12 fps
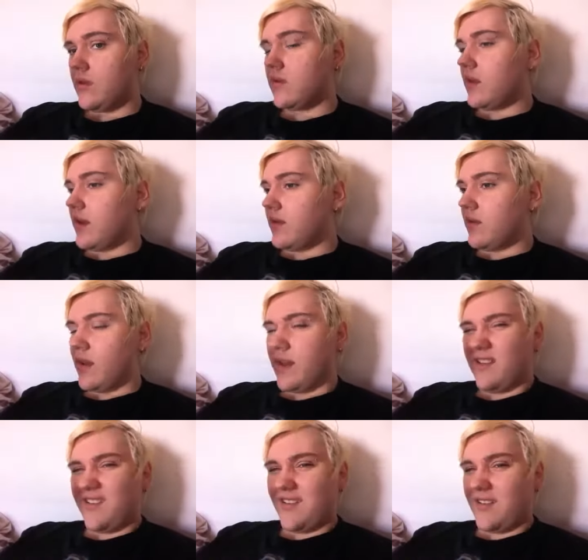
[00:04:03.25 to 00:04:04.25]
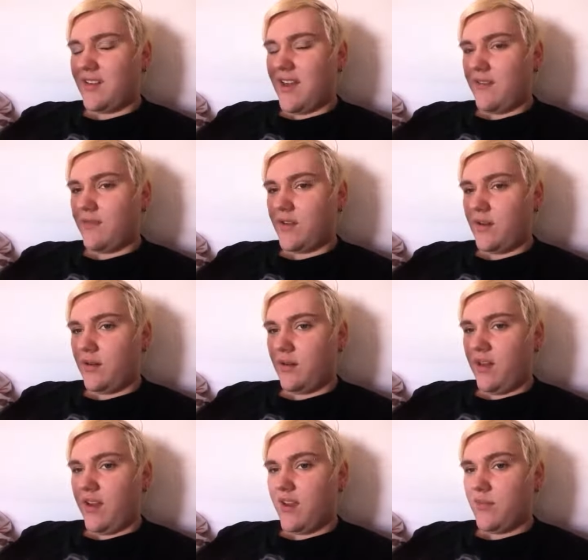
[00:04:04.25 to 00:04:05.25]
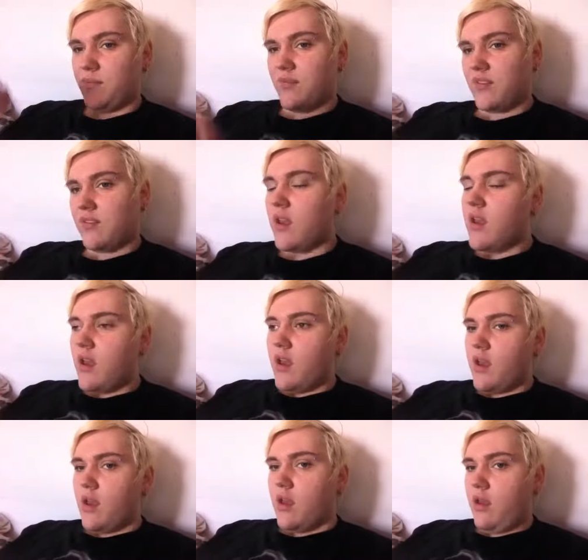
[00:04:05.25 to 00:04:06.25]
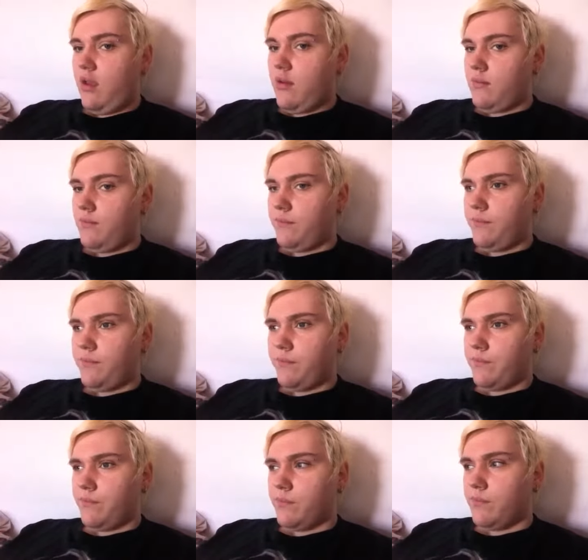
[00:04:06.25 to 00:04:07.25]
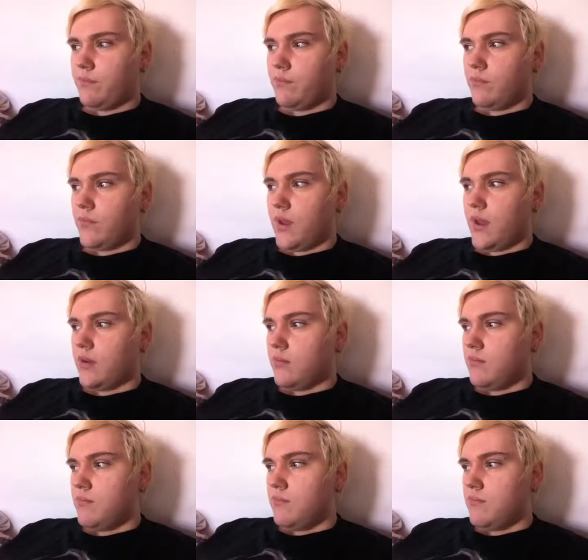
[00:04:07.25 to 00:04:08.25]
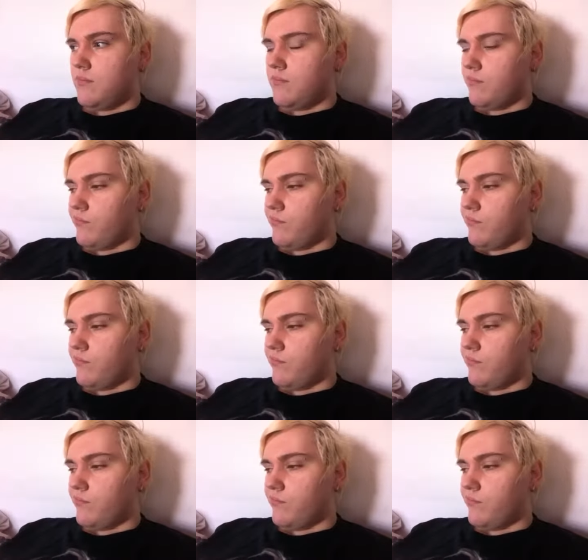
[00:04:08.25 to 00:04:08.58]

so that's like you get a few little items um, and um,